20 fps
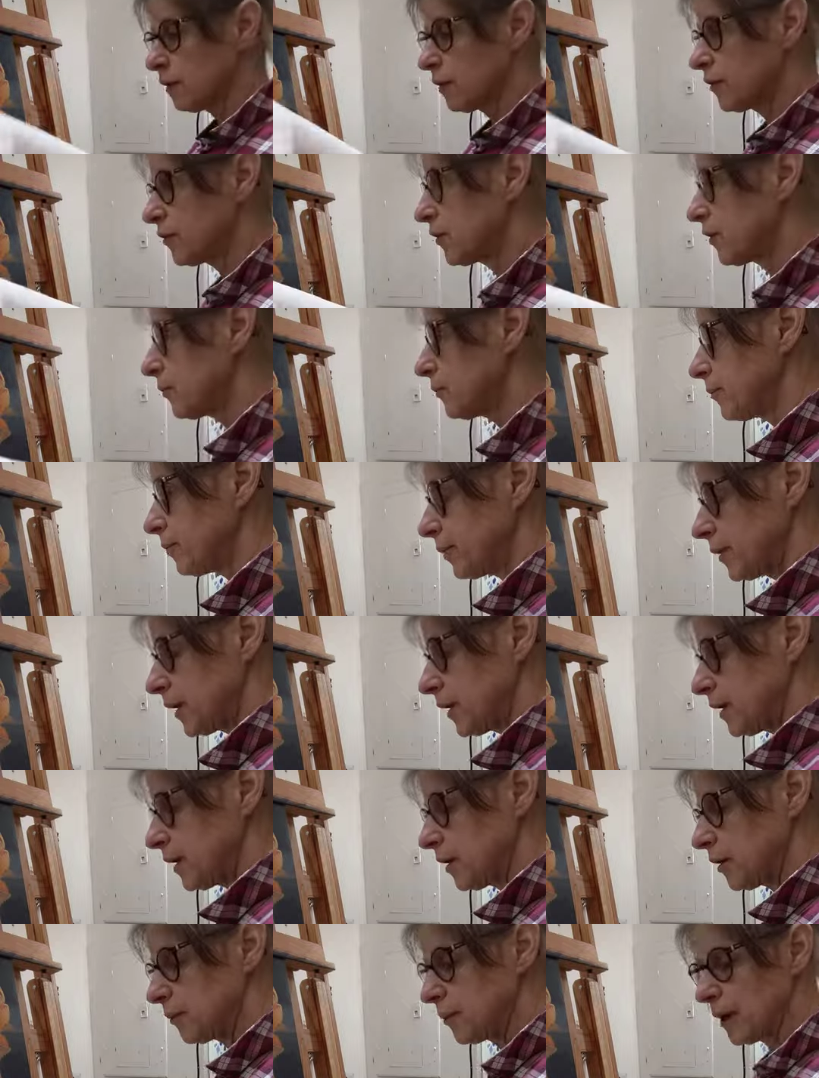some
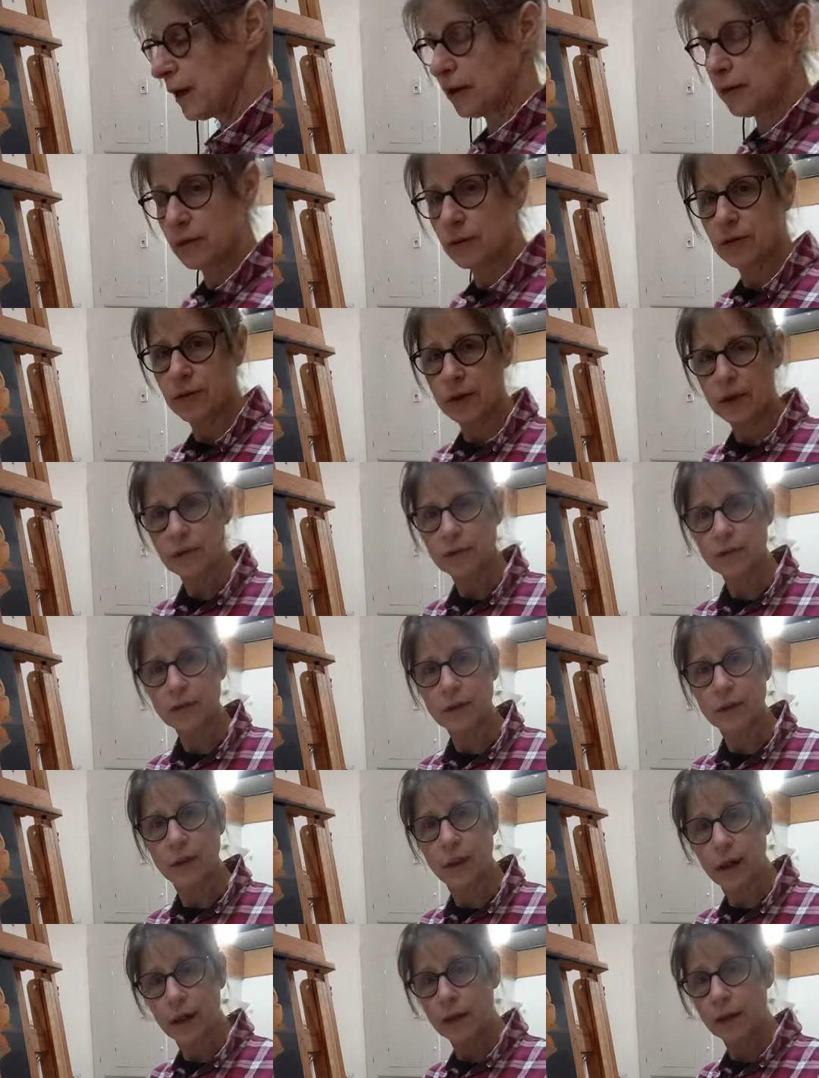plain air painters I
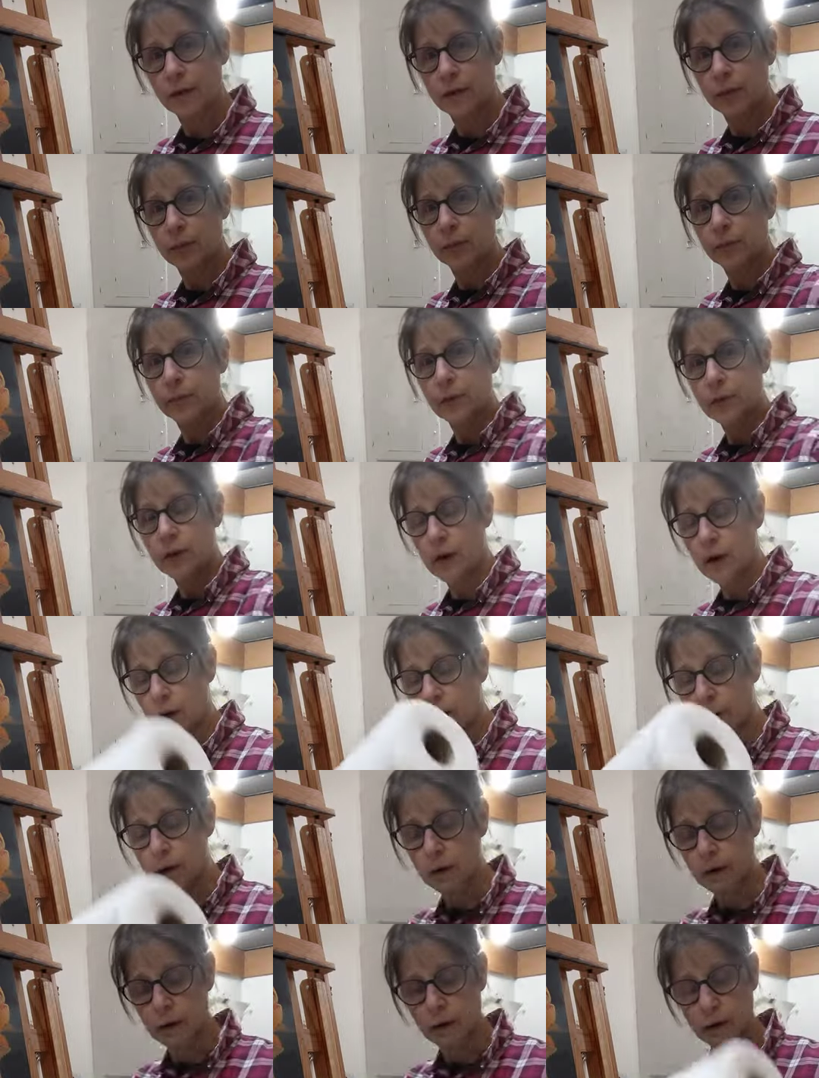see like to
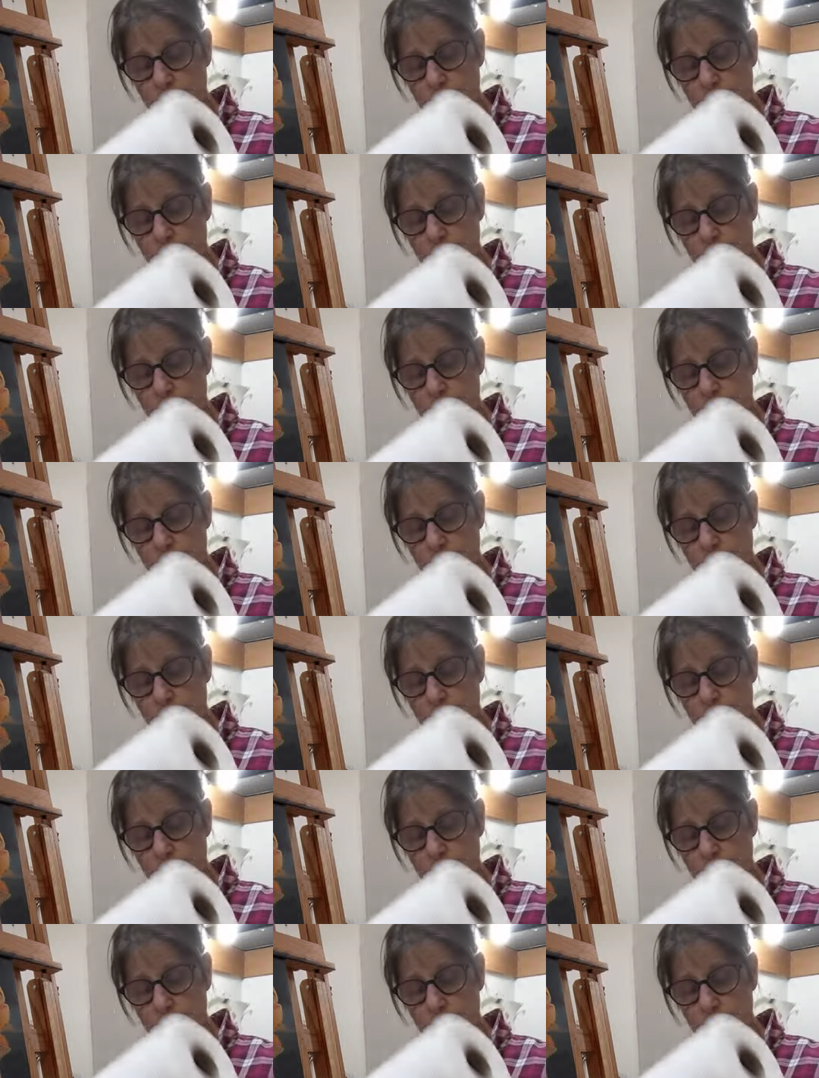tuck